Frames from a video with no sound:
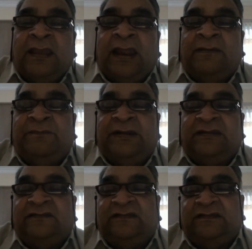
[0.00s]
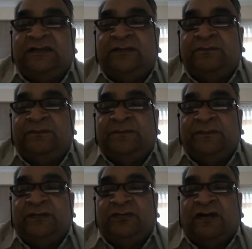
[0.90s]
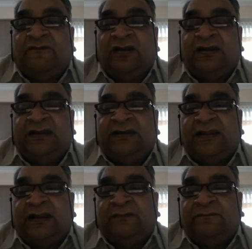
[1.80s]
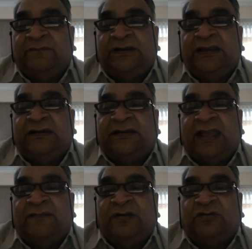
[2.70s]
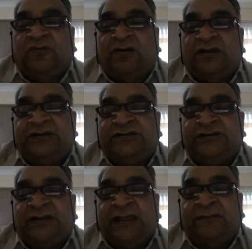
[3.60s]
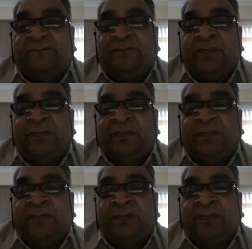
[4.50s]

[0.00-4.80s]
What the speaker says: and BT-CT you have already done, bleeding time and coagulation time.